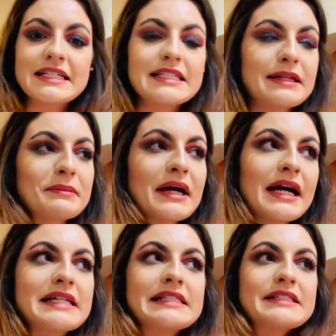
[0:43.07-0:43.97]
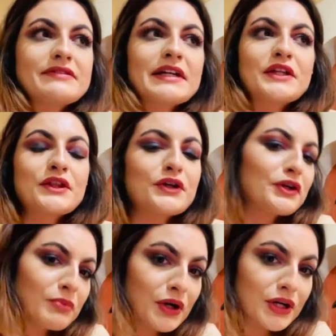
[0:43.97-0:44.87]
some kind of like
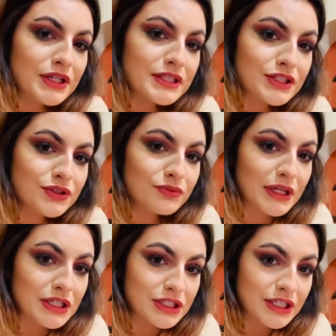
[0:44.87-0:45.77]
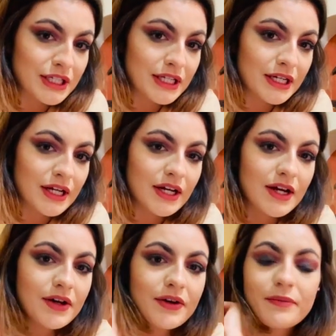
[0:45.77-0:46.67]
third-party situation.
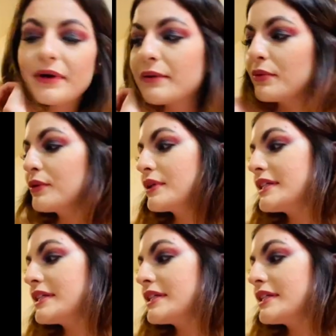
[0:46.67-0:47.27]
I pulled the